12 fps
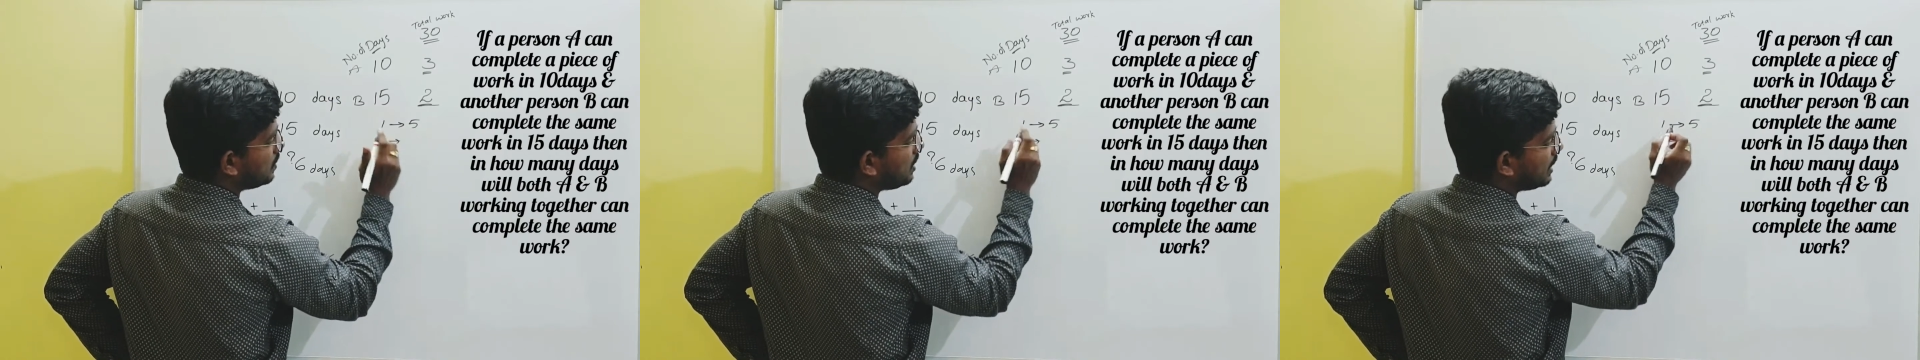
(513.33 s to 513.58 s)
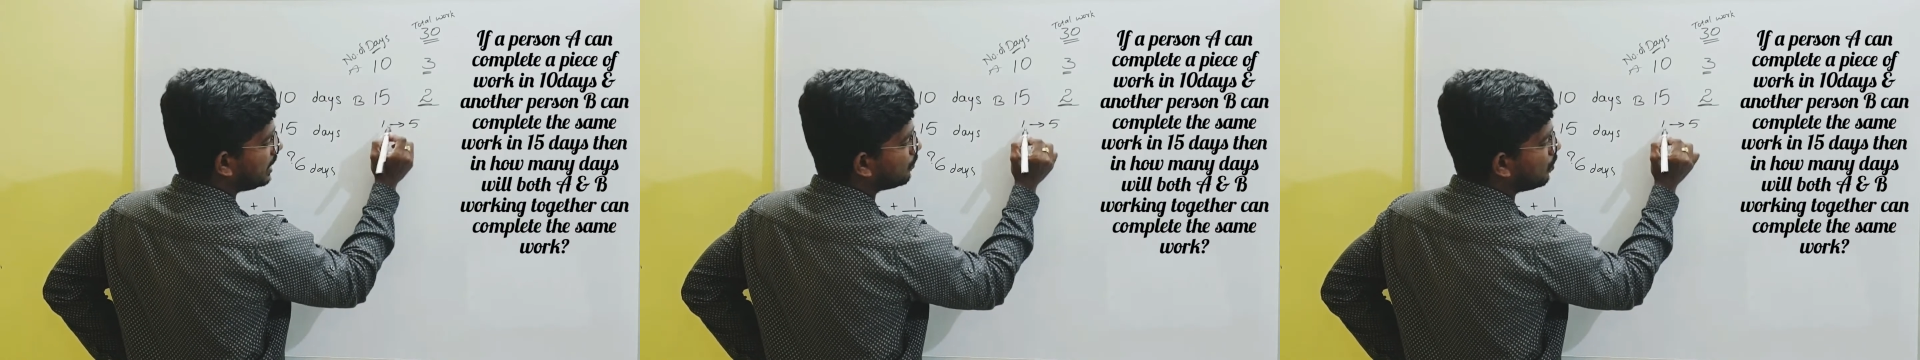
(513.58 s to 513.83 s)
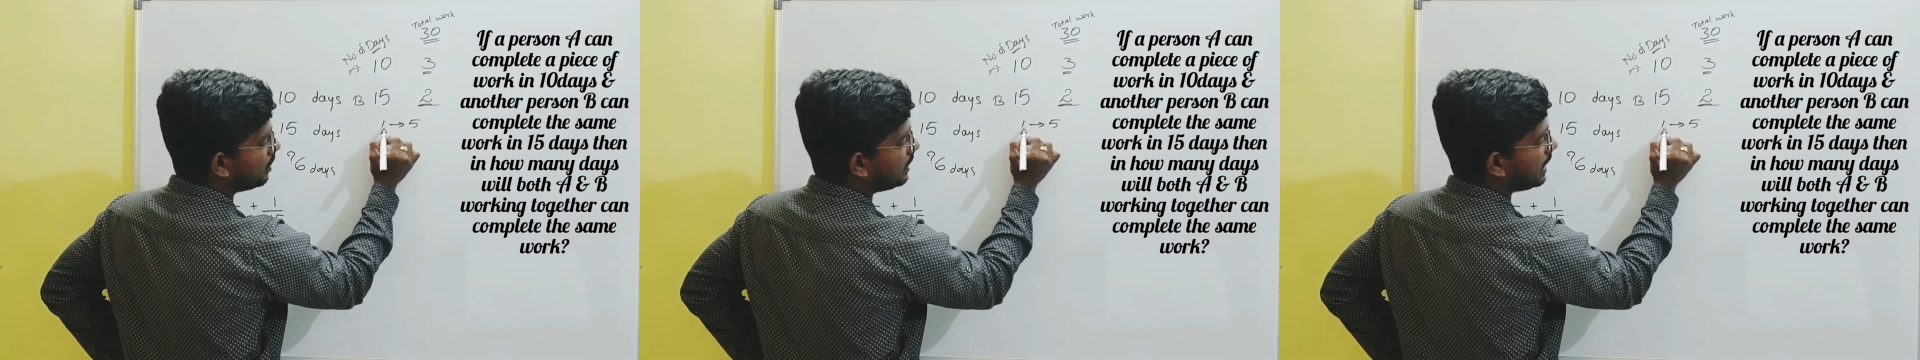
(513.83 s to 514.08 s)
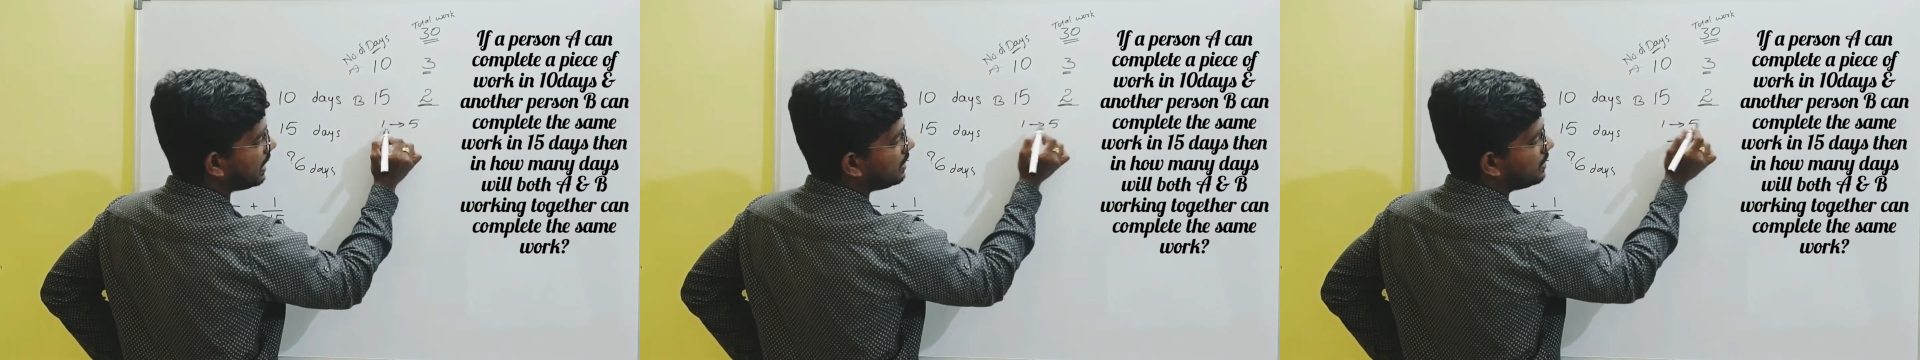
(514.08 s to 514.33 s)
in one
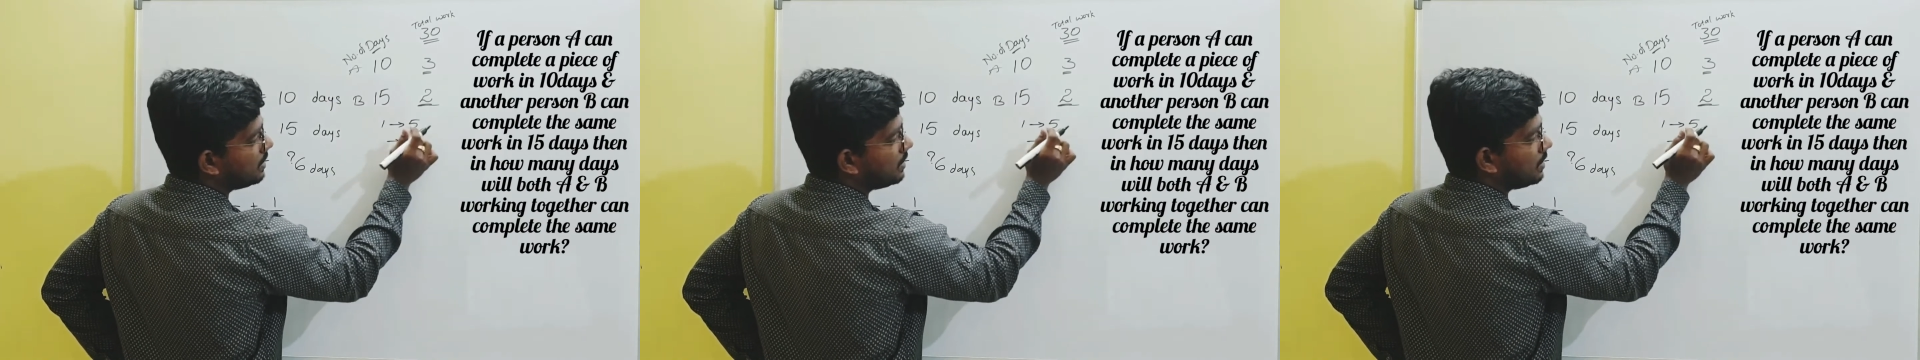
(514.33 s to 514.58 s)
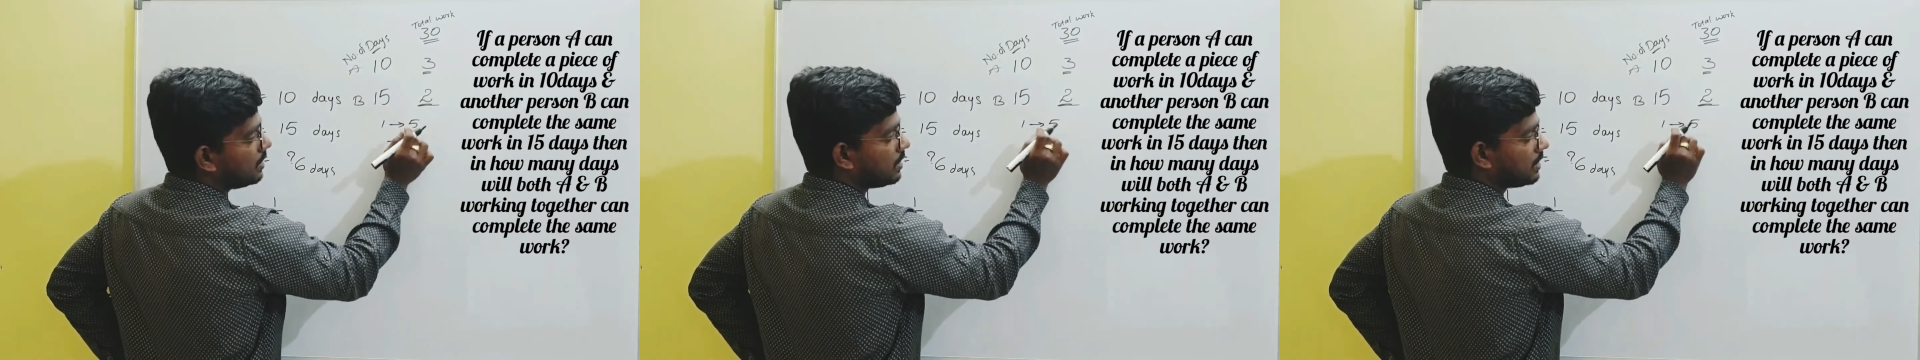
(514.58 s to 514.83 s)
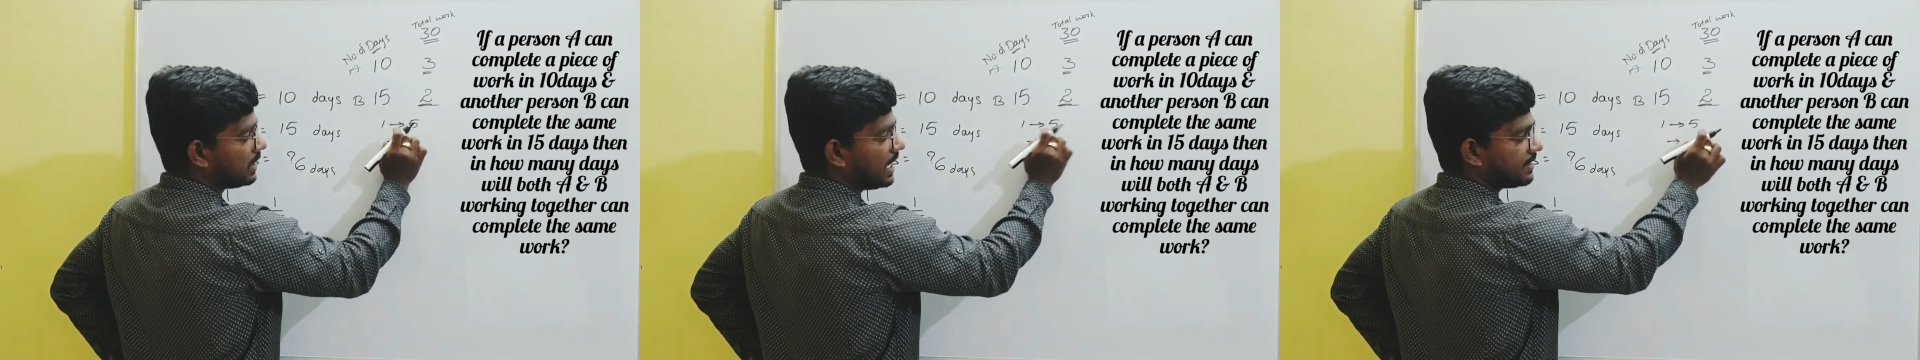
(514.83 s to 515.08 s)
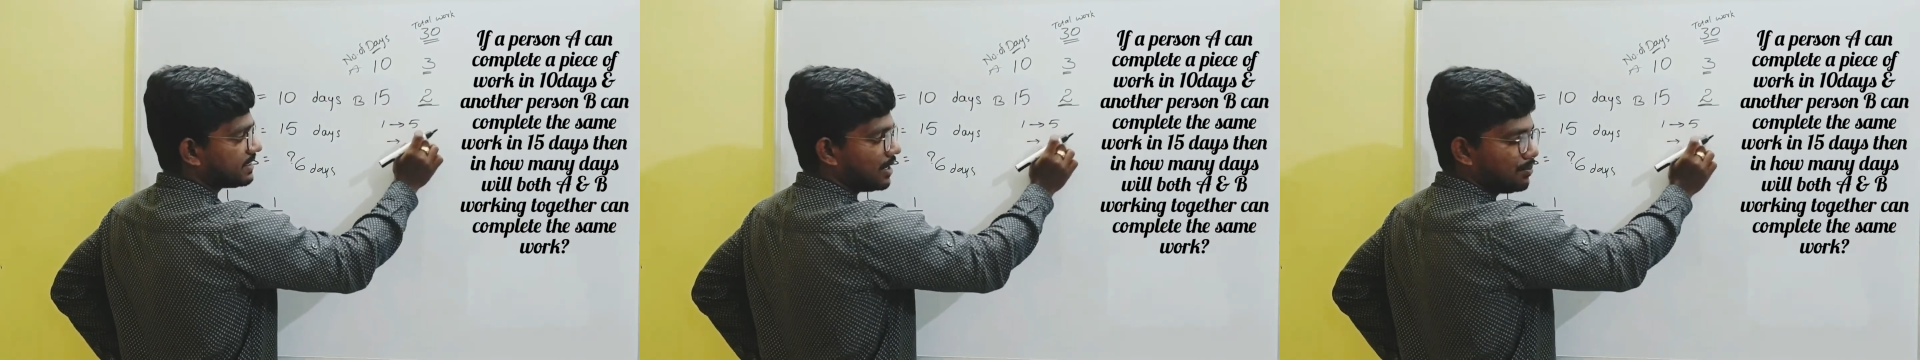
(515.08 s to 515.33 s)
day they
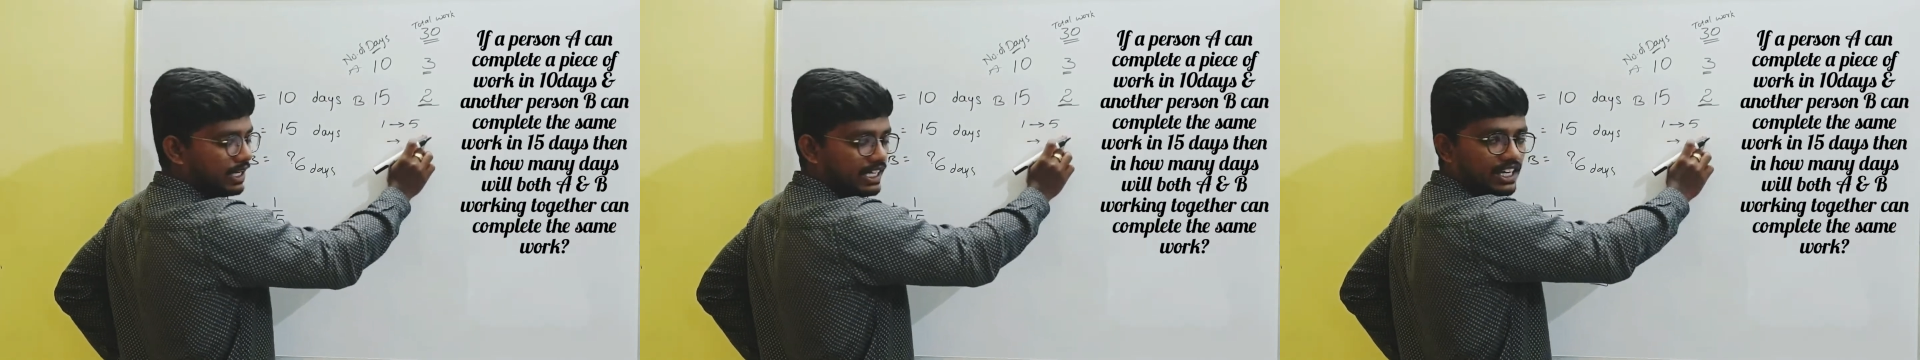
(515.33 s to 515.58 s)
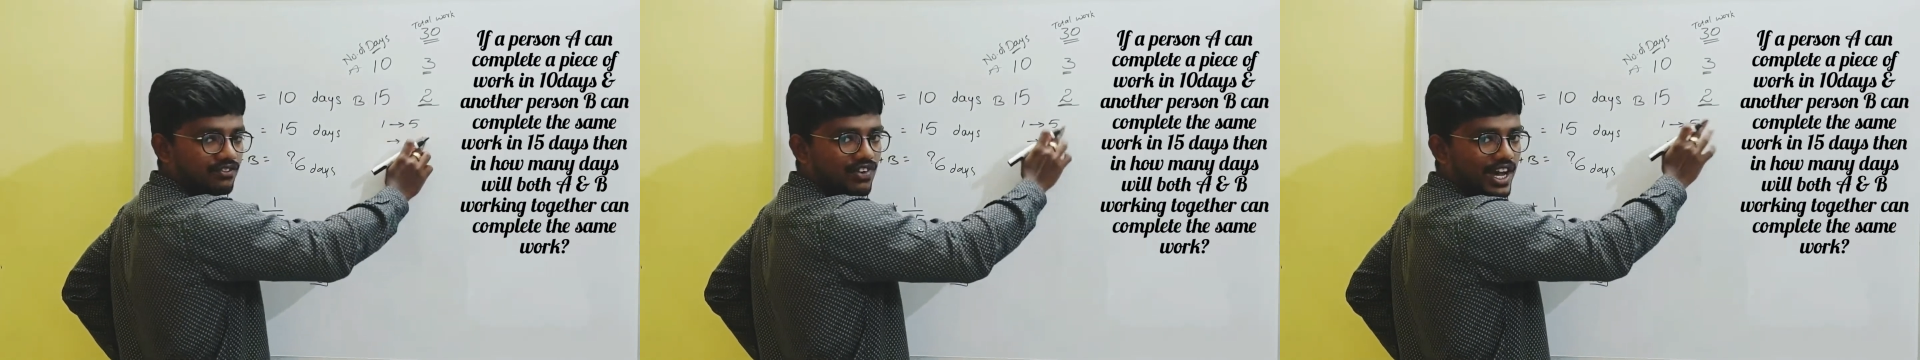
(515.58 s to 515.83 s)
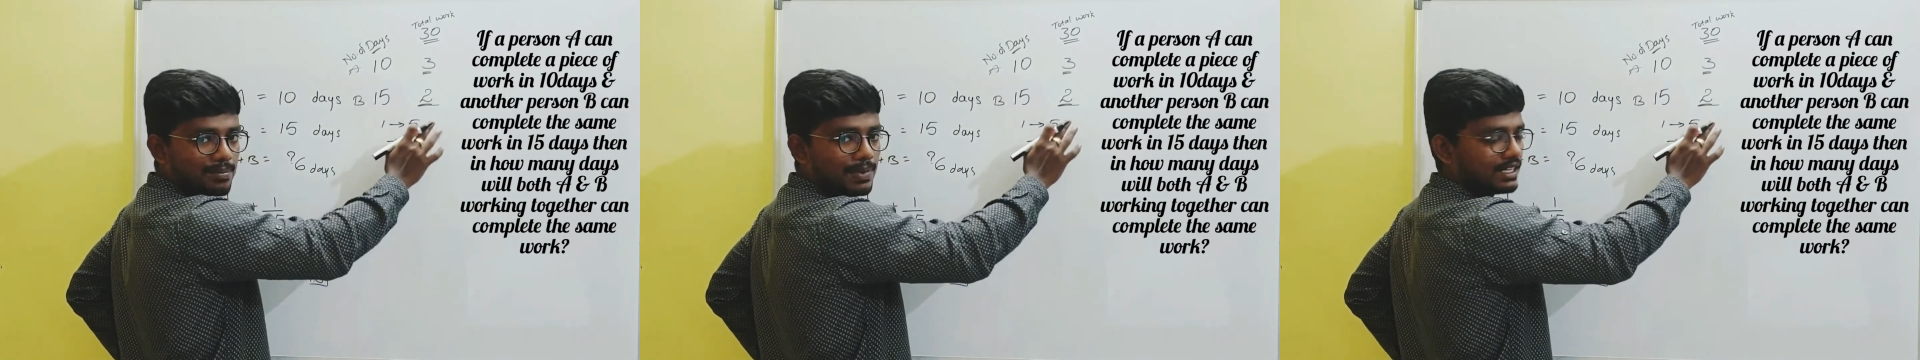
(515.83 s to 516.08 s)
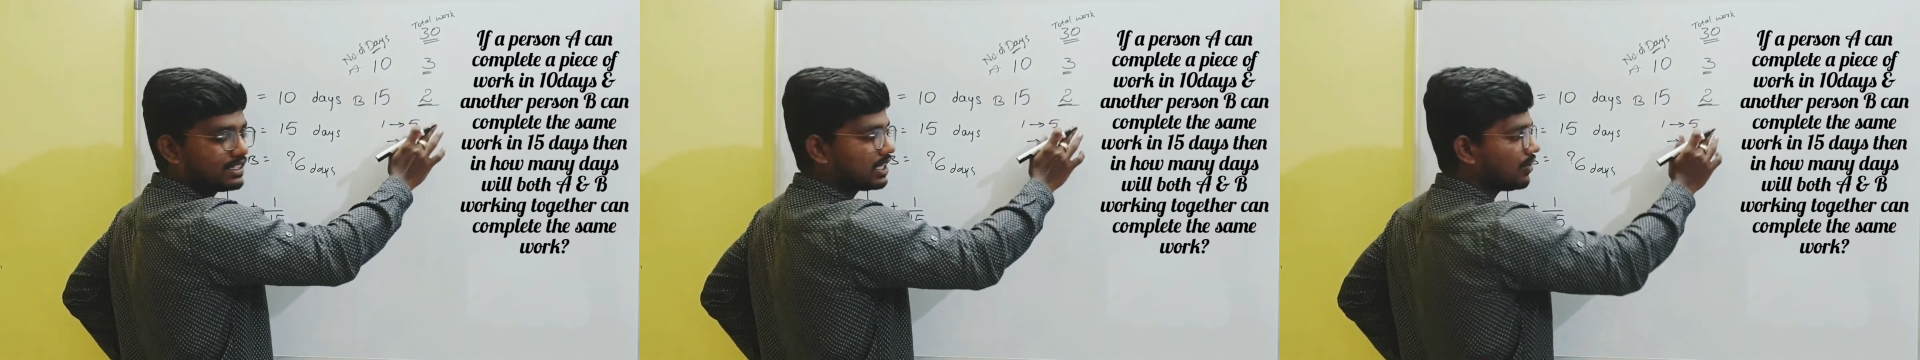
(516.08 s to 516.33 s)
has completed 5
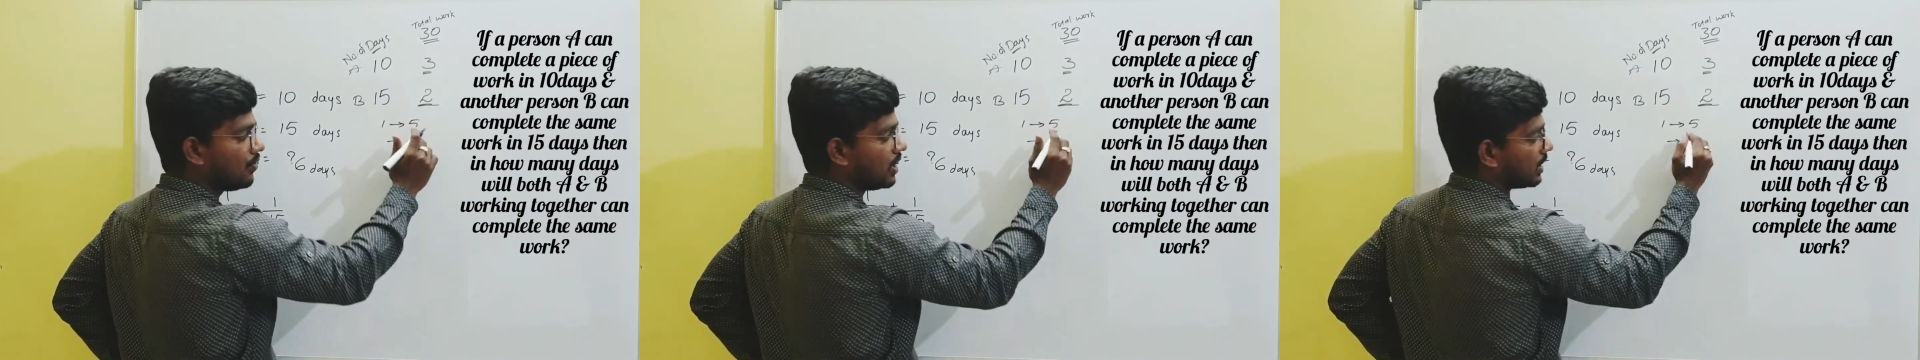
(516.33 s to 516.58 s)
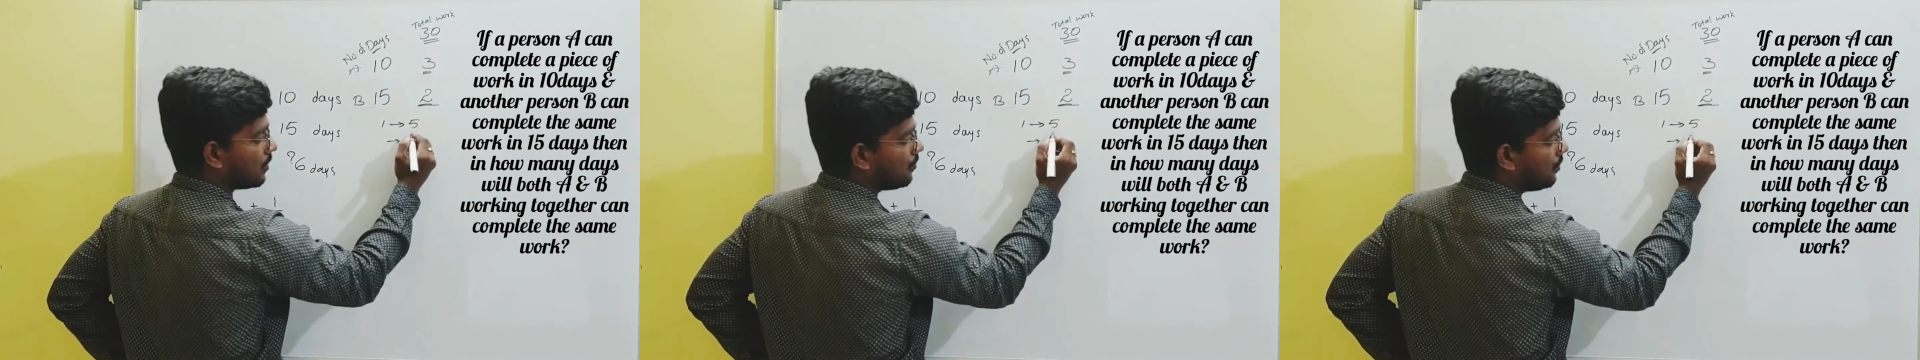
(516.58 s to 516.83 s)
parts of work.